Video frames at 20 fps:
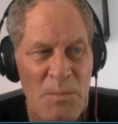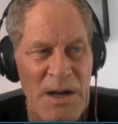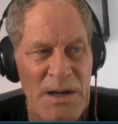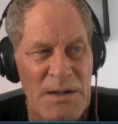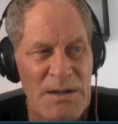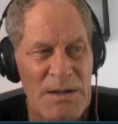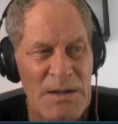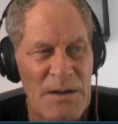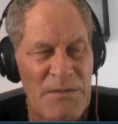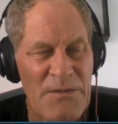
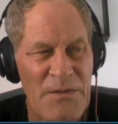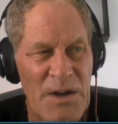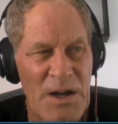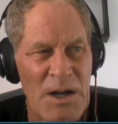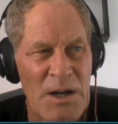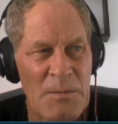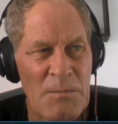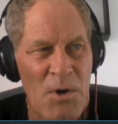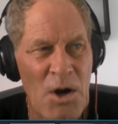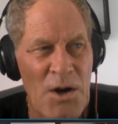But if
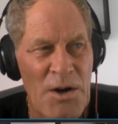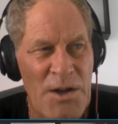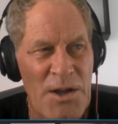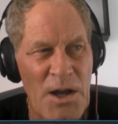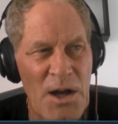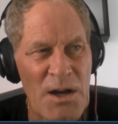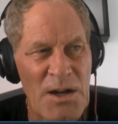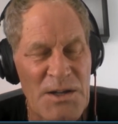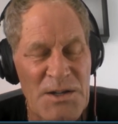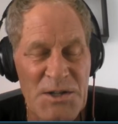
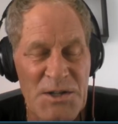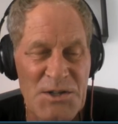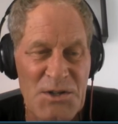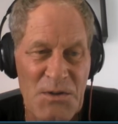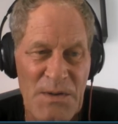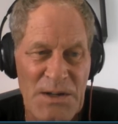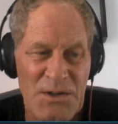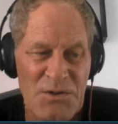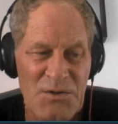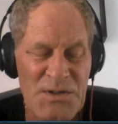
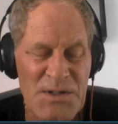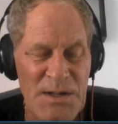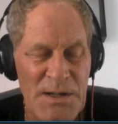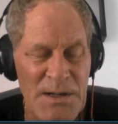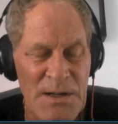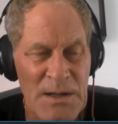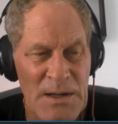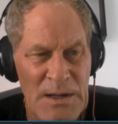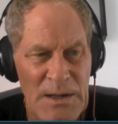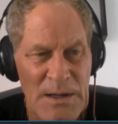archaeologists are
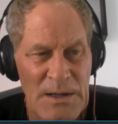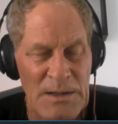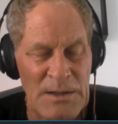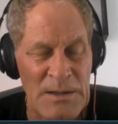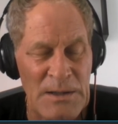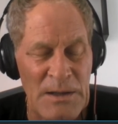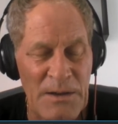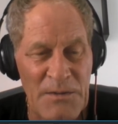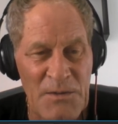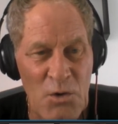interested,
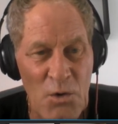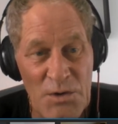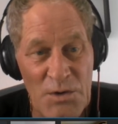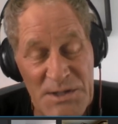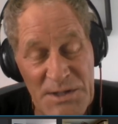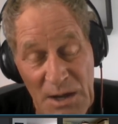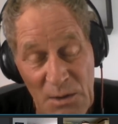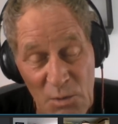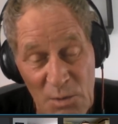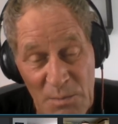of
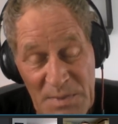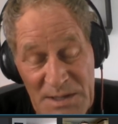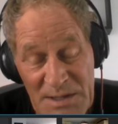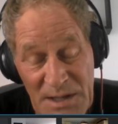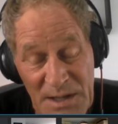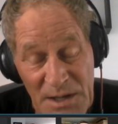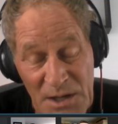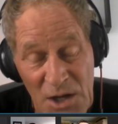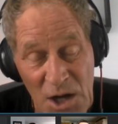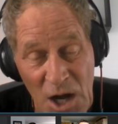course, they will be
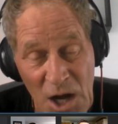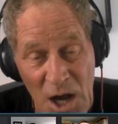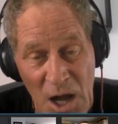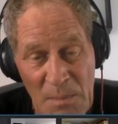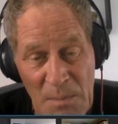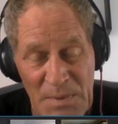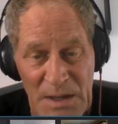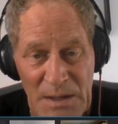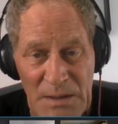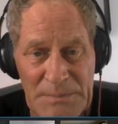sent a
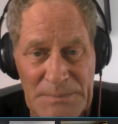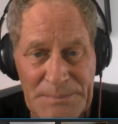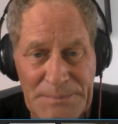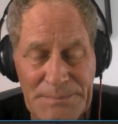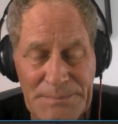copy.